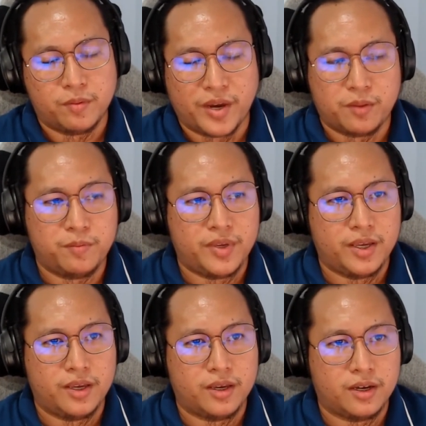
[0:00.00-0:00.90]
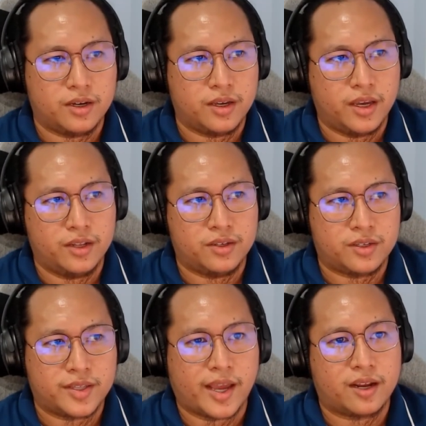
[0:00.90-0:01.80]
might be in
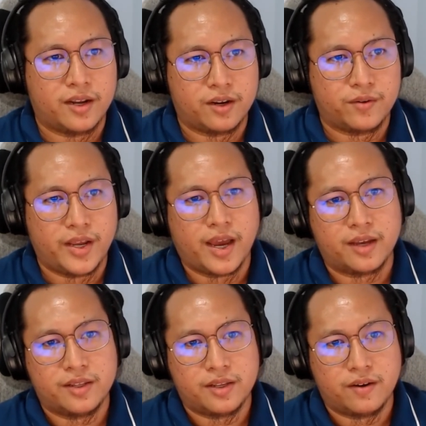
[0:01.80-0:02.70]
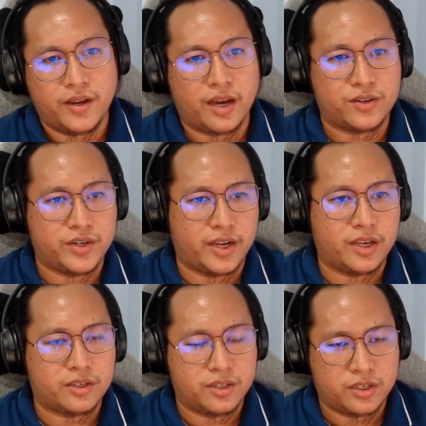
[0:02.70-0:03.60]
stack like
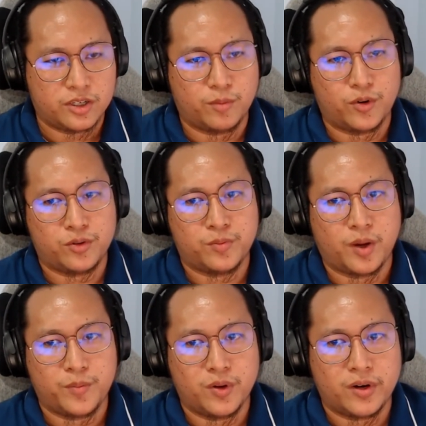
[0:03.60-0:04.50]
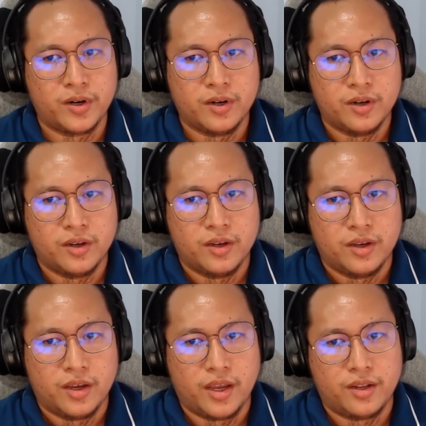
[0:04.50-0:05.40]
React.js. This is the most popular.
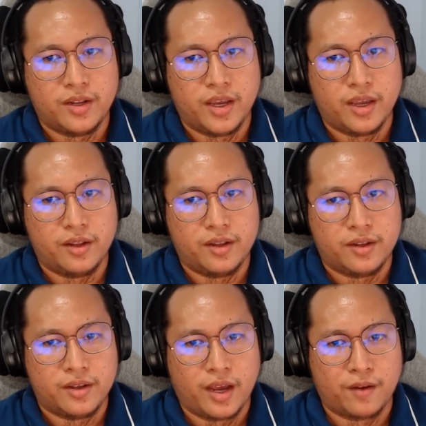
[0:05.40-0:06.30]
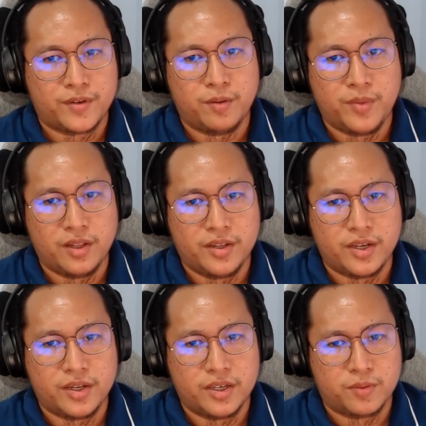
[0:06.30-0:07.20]
And then after
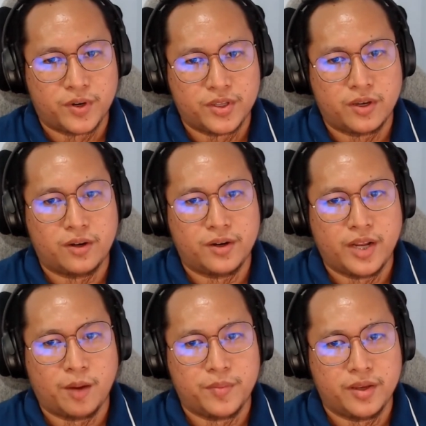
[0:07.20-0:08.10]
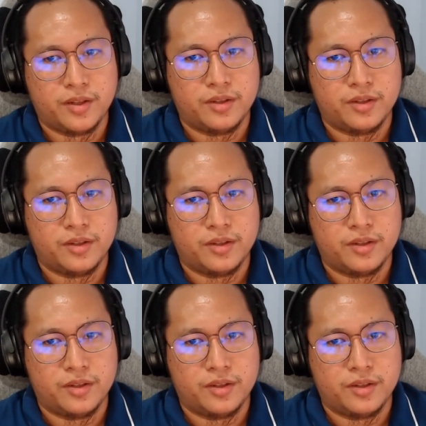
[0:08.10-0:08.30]
building this particular dApp